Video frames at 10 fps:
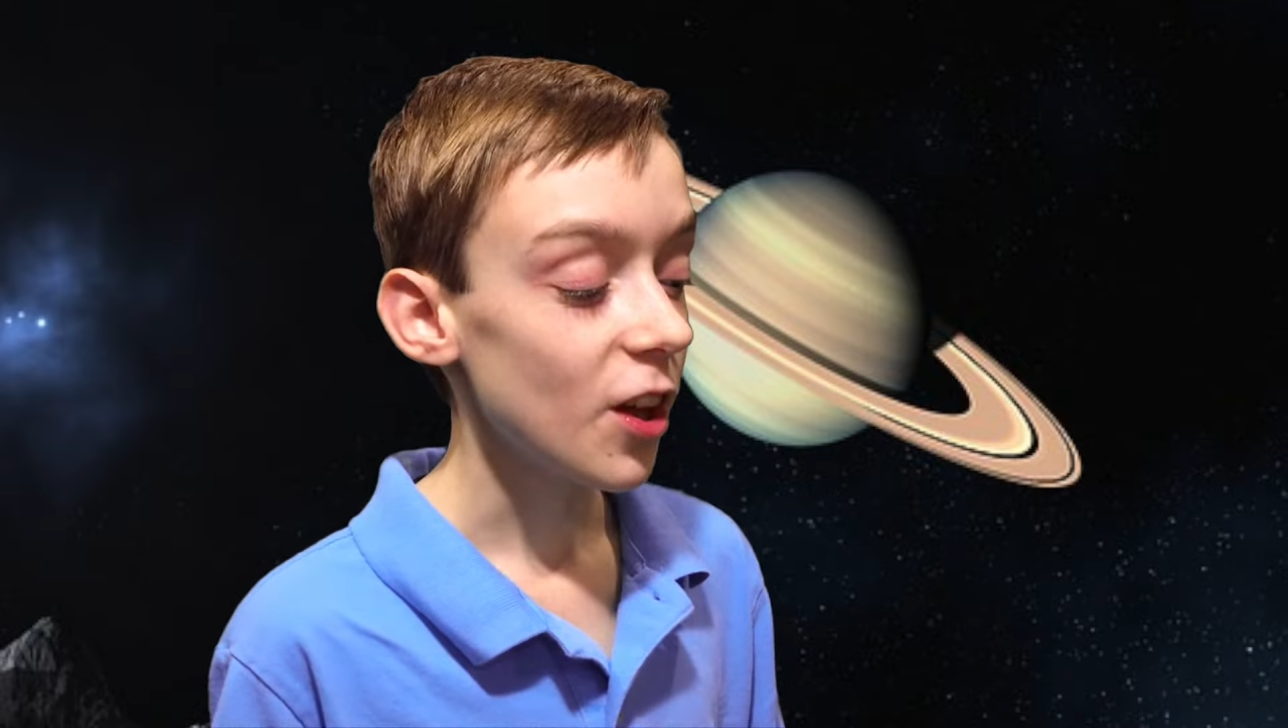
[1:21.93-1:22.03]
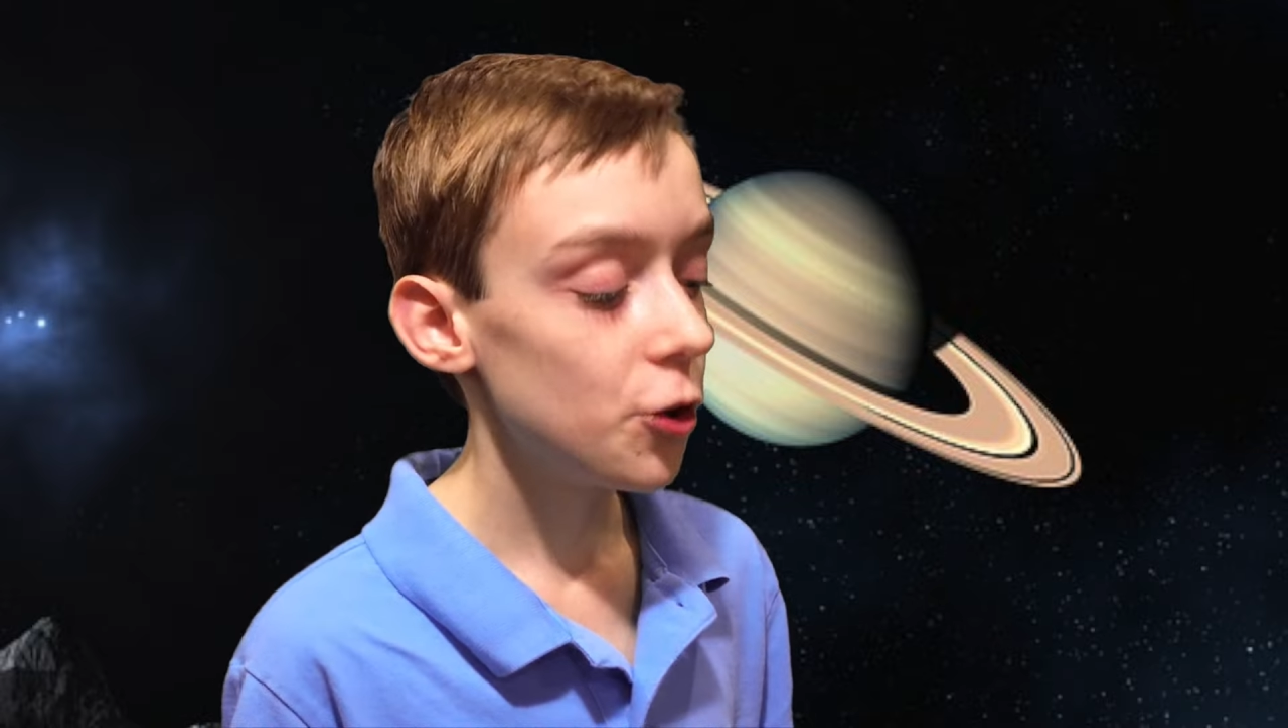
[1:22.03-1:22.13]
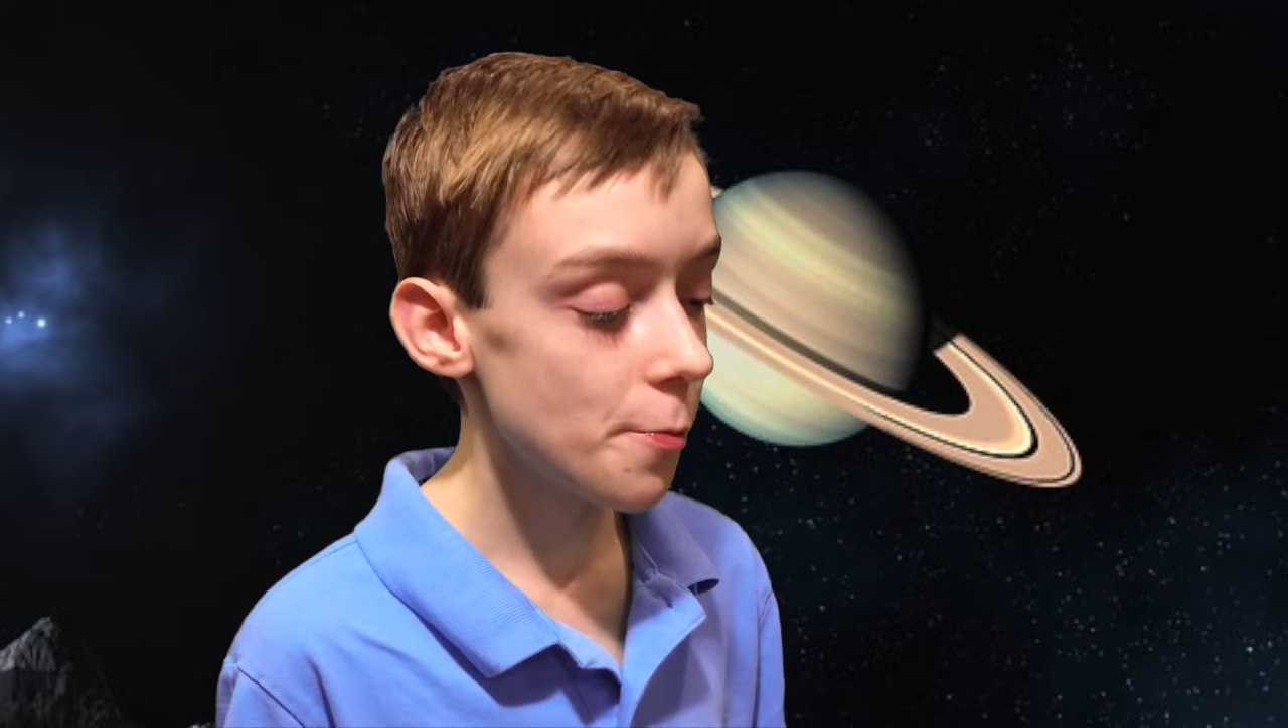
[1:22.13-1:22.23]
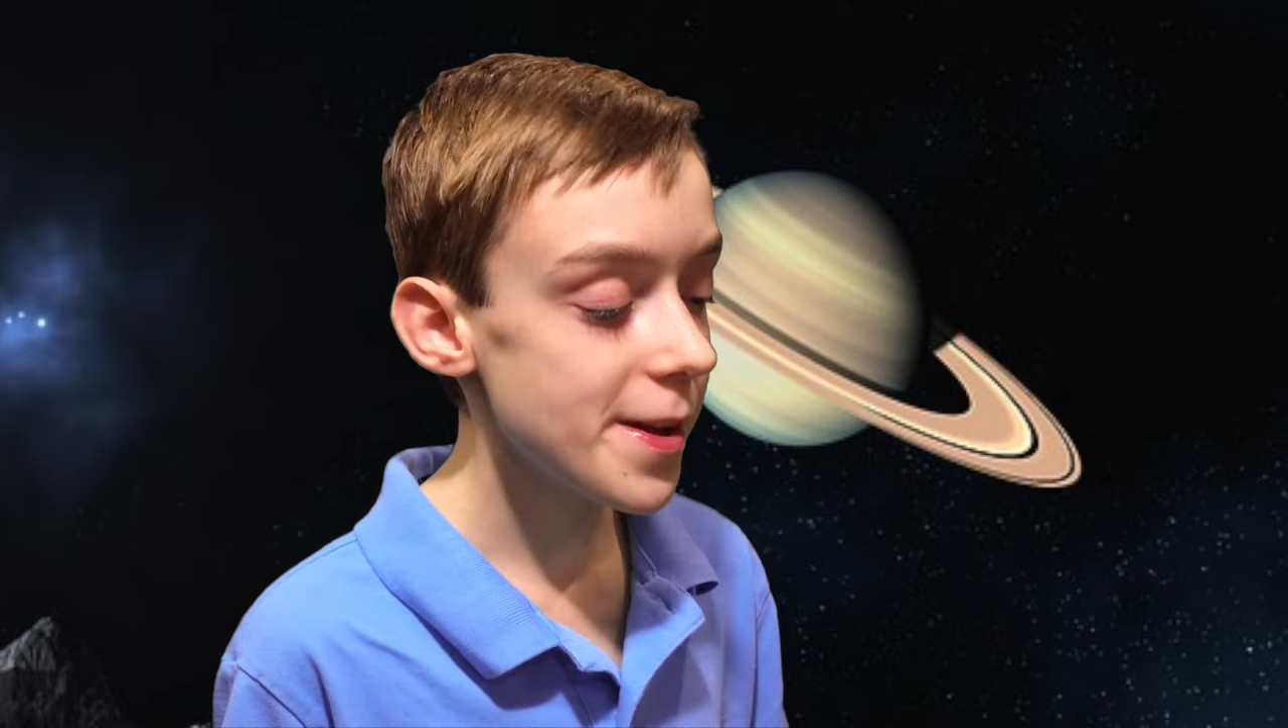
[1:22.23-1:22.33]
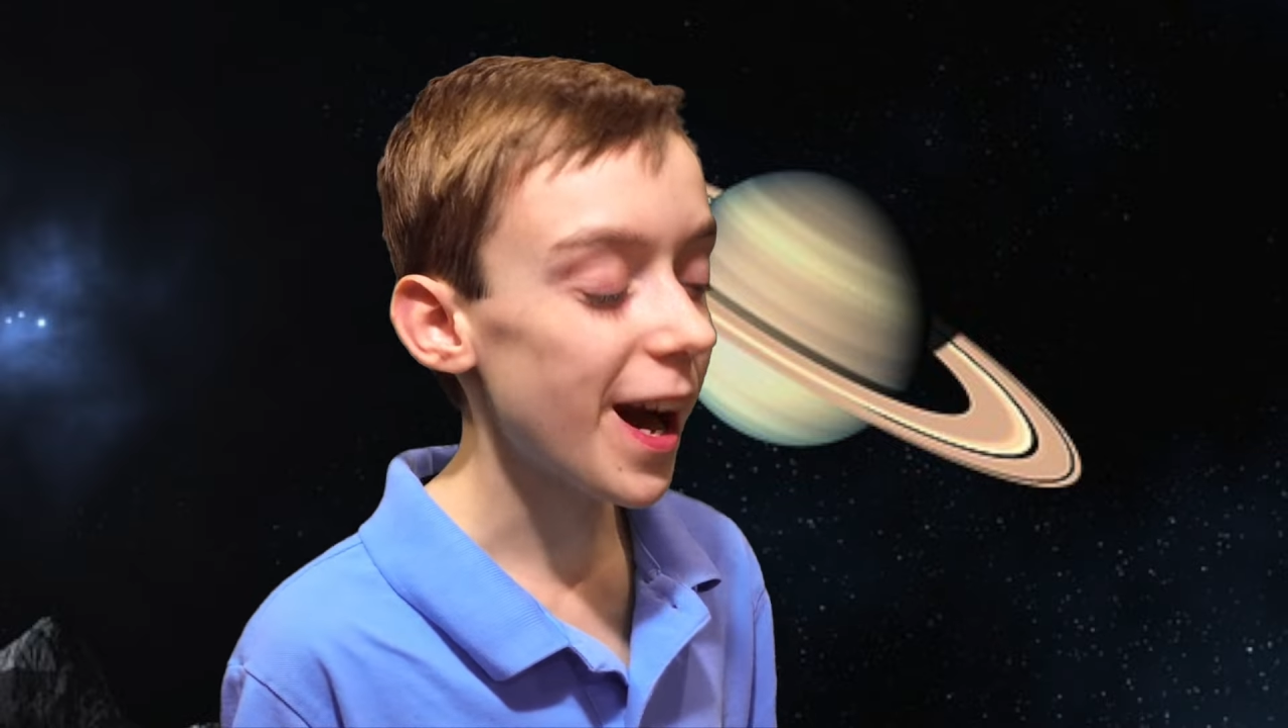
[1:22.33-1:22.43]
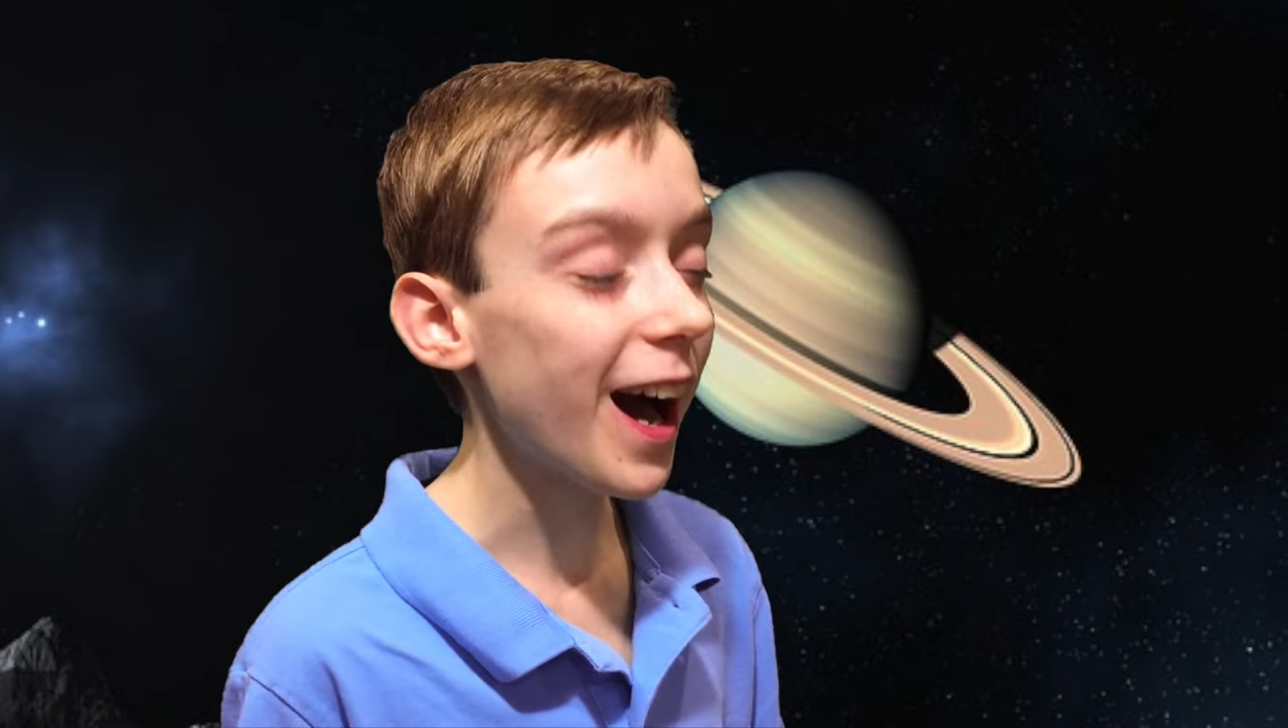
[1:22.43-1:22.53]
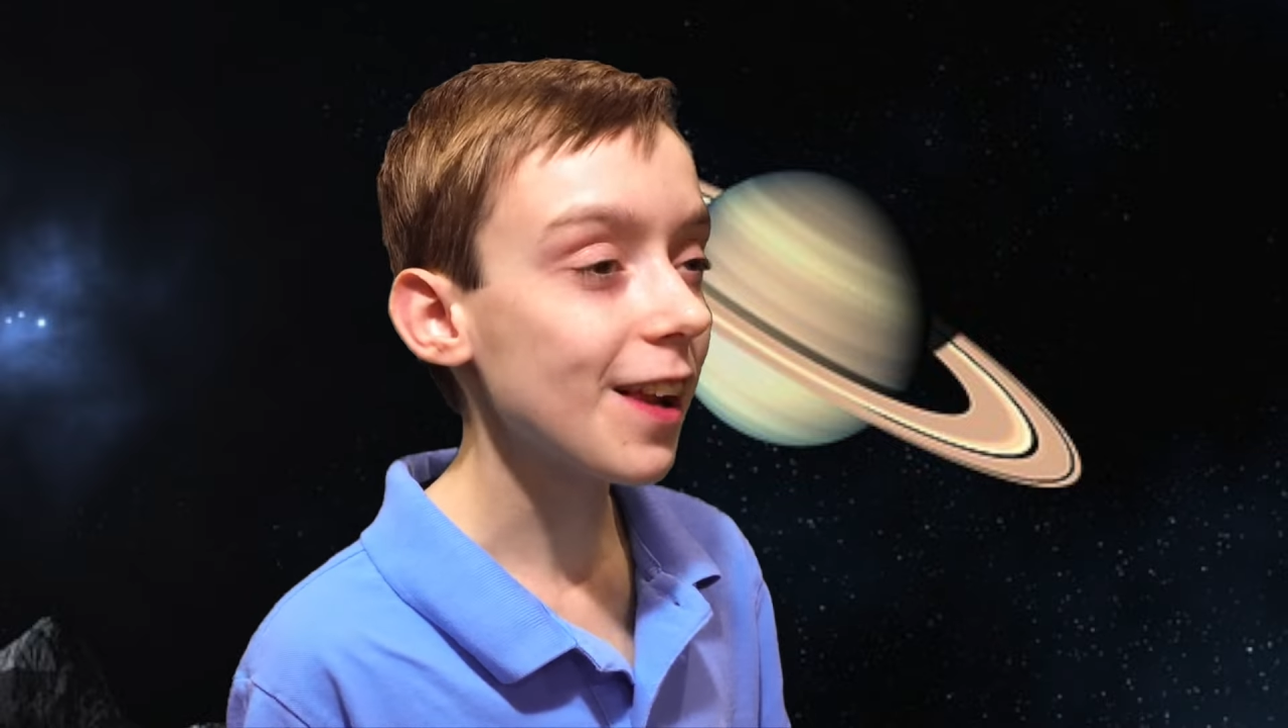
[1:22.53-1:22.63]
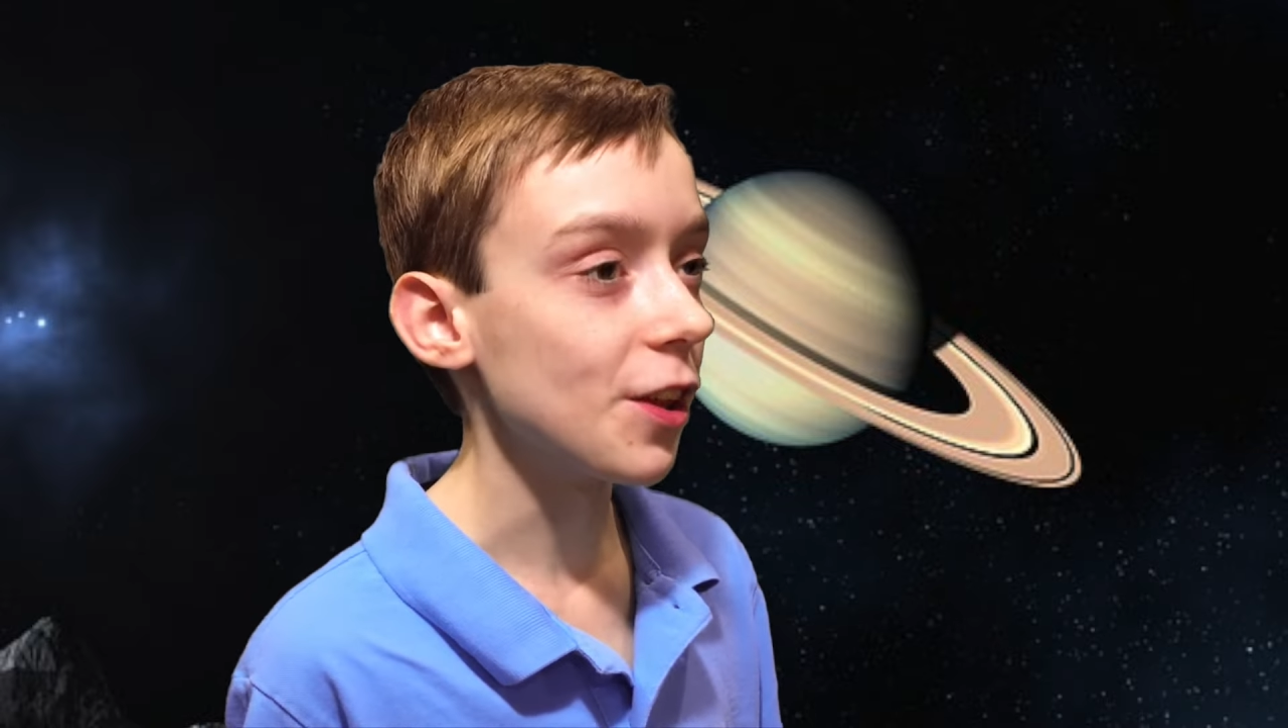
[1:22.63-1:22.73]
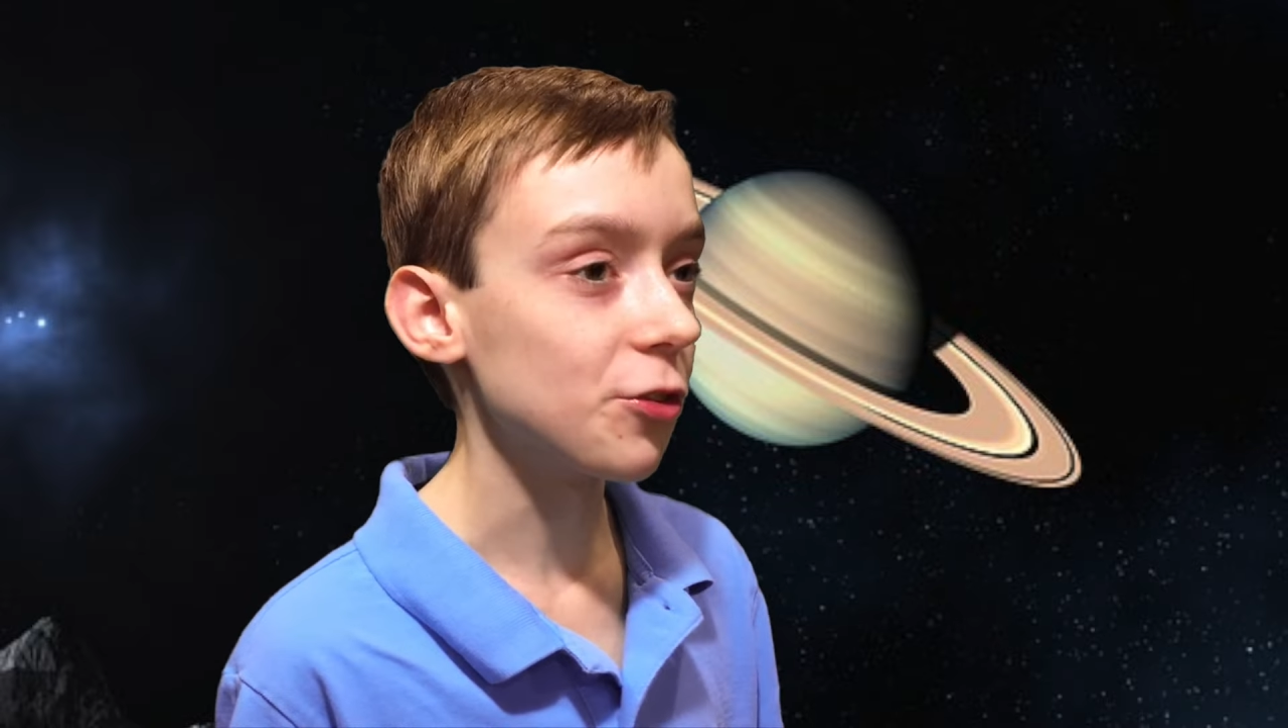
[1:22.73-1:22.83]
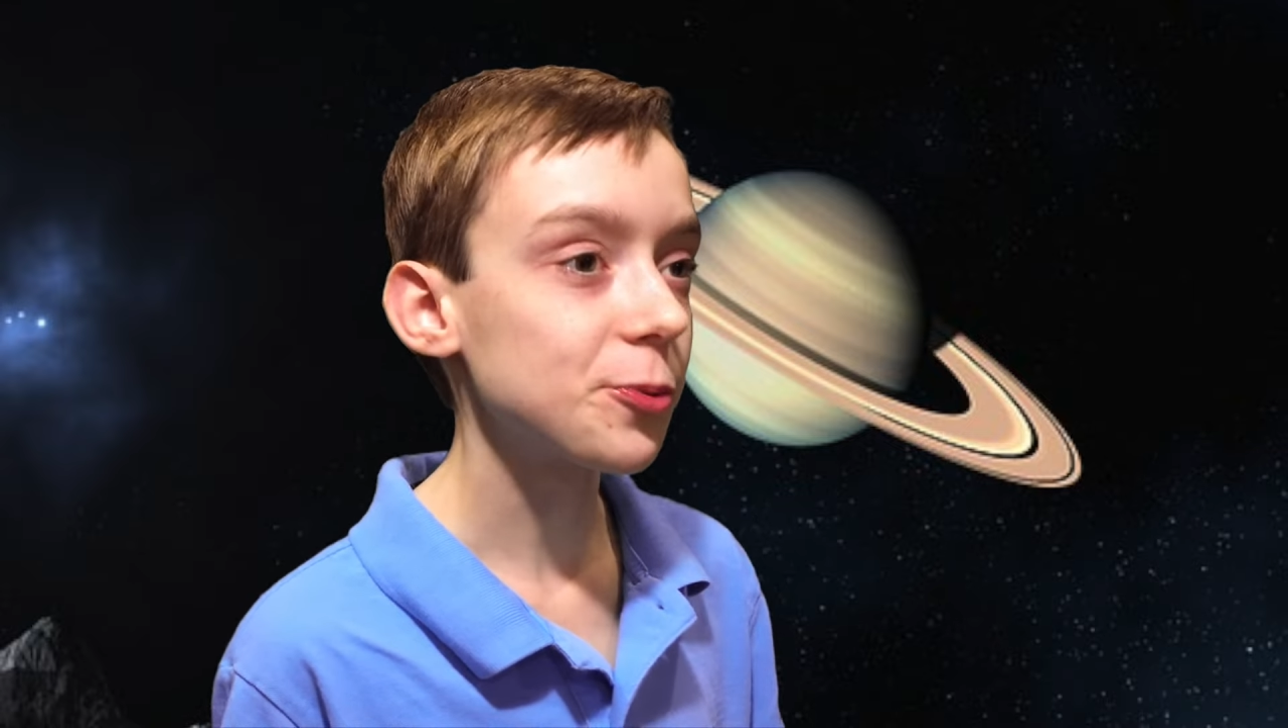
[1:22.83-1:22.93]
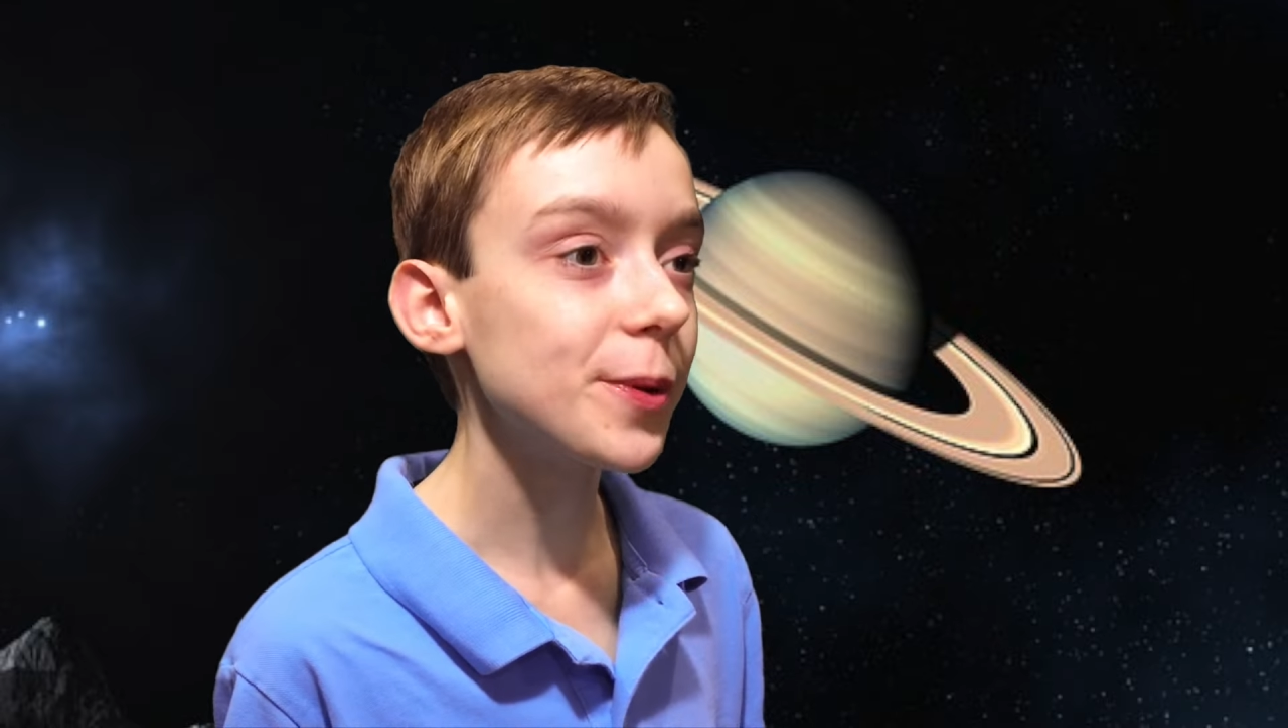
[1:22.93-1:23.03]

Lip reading: To be honest,